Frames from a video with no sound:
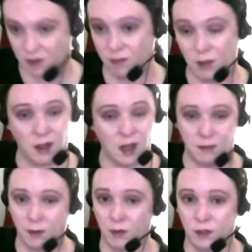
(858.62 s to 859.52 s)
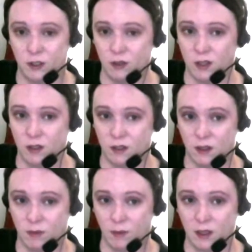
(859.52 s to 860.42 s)
lot of people do this.
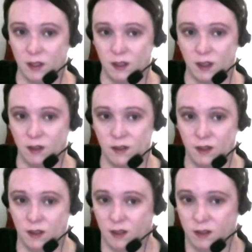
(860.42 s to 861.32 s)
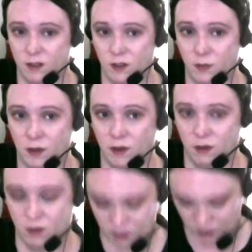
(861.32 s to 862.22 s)
I mean, this sounds stupid.
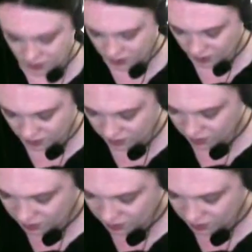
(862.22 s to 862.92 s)
It sounds like,